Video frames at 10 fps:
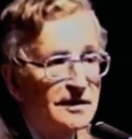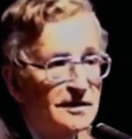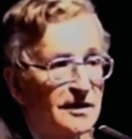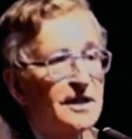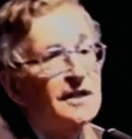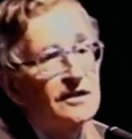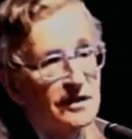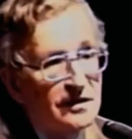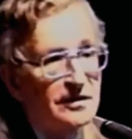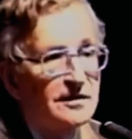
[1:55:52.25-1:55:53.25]
So you take a look
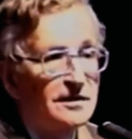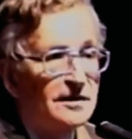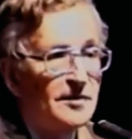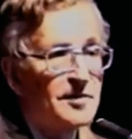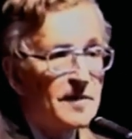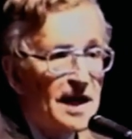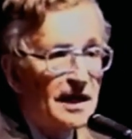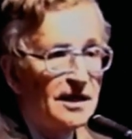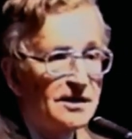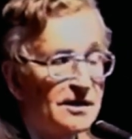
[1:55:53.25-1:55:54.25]
at the
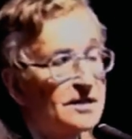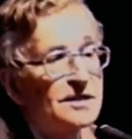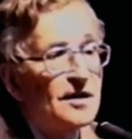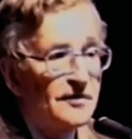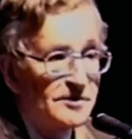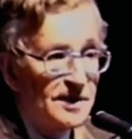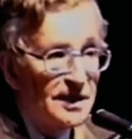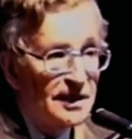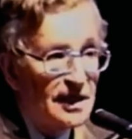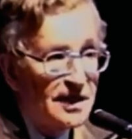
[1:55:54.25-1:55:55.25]
diplomatic hit, this stuff has been
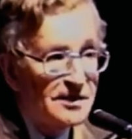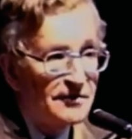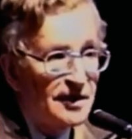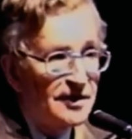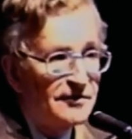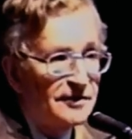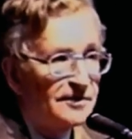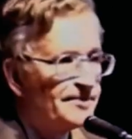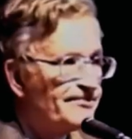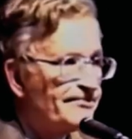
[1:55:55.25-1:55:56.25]
declassified
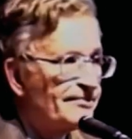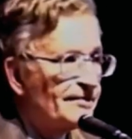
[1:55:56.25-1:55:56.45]
for,